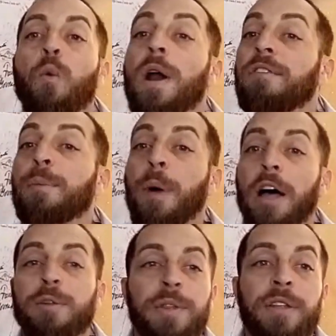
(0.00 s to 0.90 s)
one of the
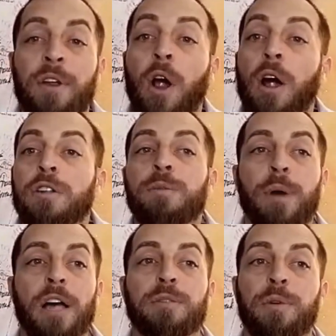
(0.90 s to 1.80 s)
possible there are
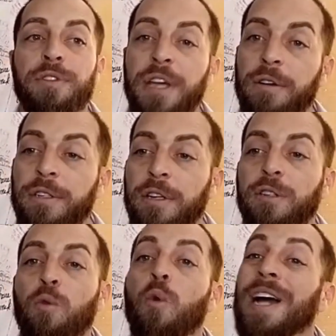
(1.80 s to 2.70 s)
some possible theories
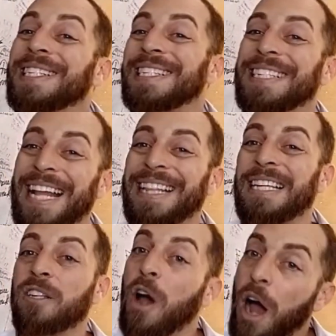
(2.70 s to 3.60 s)
here. So what
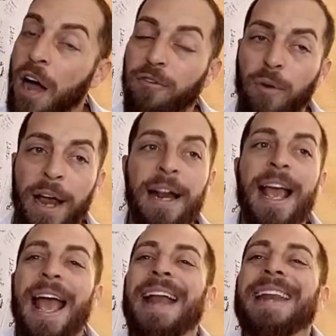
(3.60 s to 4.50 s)
set this off,
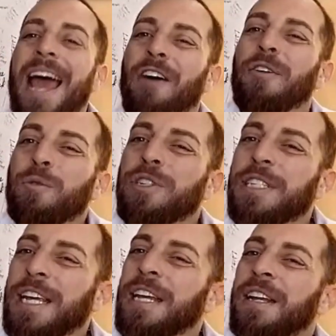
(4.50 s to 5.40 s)
right? And now that
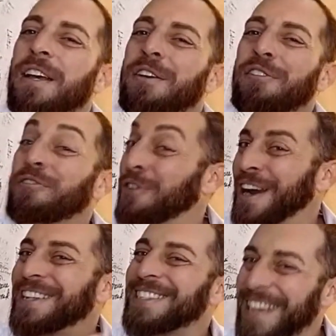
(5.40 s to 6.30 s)
we're seeing
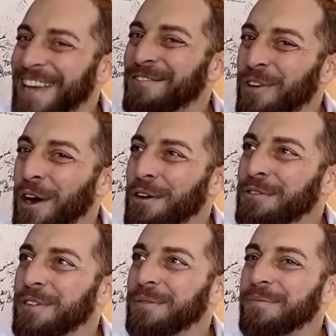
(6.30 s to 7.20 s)
France get
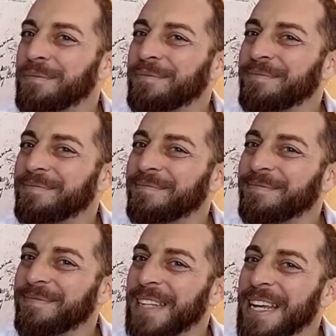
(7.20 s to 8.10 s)
involved,
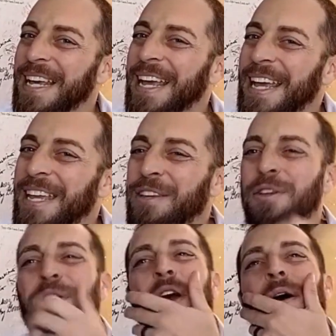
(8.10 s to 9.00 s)

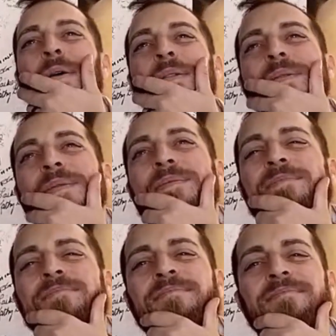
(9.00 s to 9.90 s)
you go,
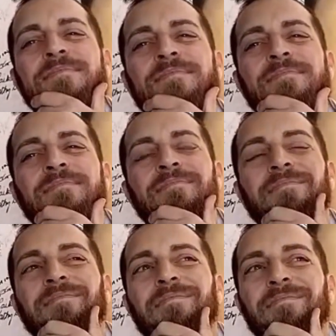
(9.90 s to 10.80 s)

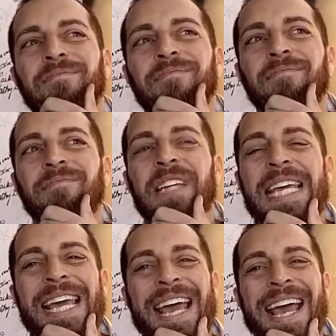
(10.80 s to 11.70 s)
mm,
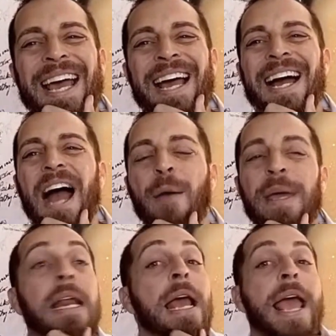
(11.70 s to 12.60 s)
yeah.
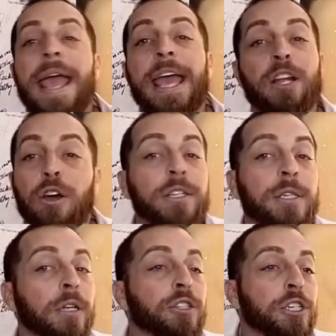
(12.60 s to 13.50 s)
I mean, it
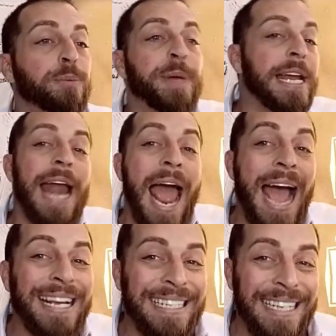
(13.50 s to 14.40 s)
could still just be an
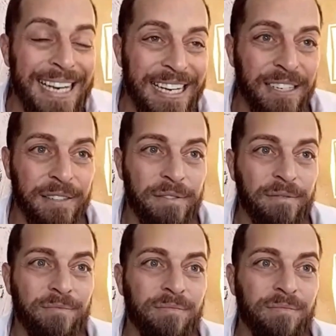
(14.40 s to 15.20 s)
accident